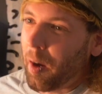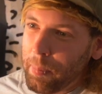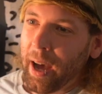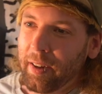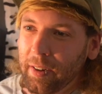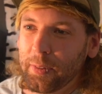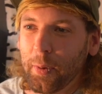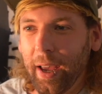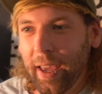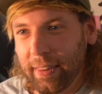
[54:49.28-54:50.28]
back onto
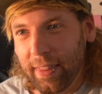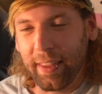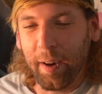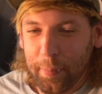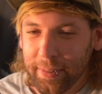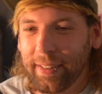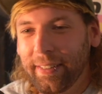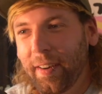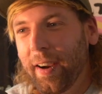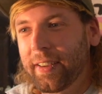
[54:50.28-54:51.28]
it in the opposite
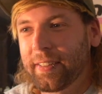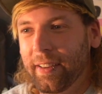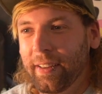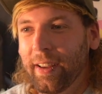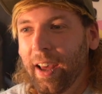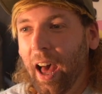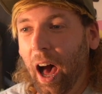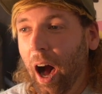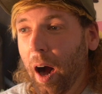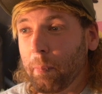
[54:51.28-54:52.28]
direction.
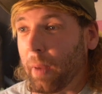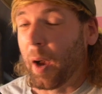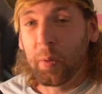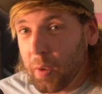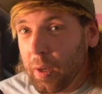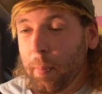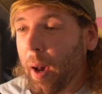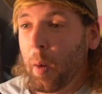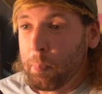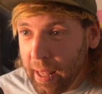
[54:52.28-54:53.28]
I was only
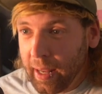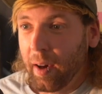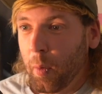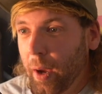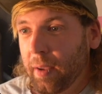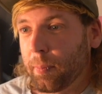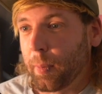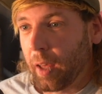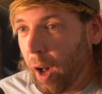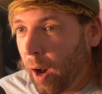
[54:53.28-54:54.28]
about a minute away from
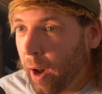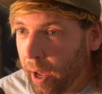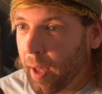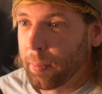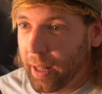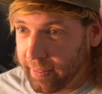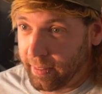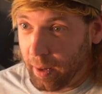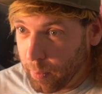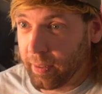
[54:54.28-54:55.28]
the car hire place
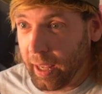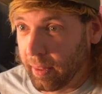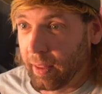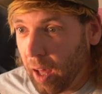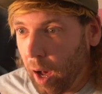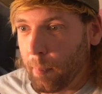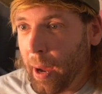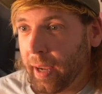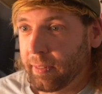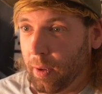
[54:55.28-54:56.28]
that I was taking the car back to.